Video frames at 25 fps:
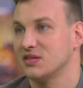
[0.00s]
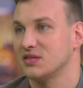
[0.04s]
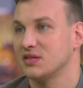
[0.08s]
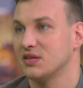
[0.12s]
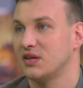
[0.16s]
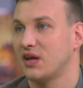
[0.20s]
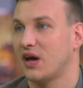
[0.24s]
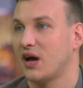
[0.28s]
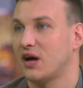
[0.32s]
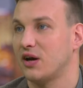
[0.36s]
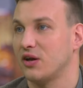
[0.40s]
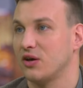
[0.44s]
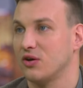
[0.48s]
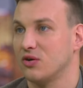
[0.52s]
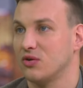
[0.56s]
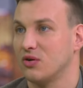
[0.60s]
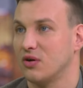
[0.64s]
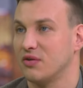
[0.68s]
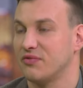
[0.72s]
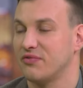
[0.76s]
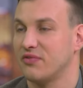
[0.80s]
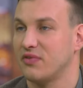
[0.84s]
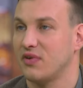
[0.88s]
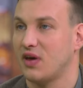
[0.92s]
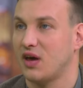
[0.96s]
a
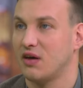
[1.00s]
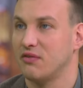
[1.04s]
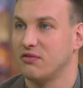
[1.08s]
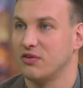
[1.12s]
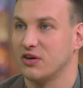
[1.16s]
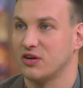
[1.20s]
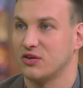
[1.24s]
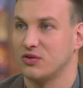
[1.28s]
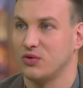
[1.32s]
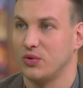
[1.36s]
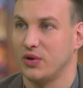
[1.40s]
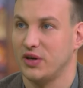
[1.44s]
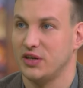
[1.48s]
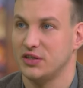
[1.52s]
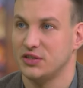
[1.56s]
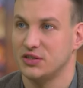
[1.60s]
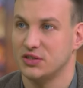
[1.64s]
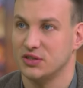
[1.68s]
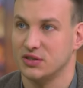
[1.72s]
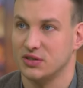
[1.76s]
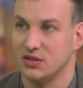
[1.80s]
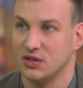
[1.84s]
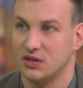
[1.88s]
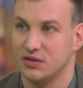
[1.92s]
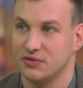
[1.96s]
scenario of
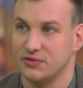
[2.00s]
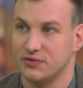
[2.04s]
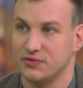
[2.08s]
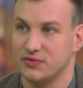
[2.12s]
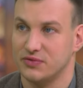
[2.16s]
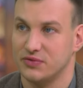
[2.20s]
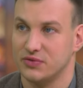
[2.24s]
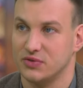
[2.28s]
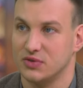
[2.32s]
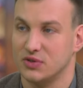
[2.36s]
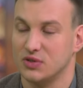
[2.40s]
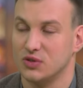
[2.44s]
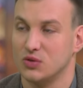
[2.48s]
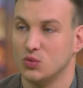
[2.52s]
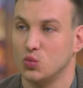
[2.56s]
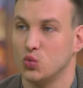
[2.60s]
evacuation of uh,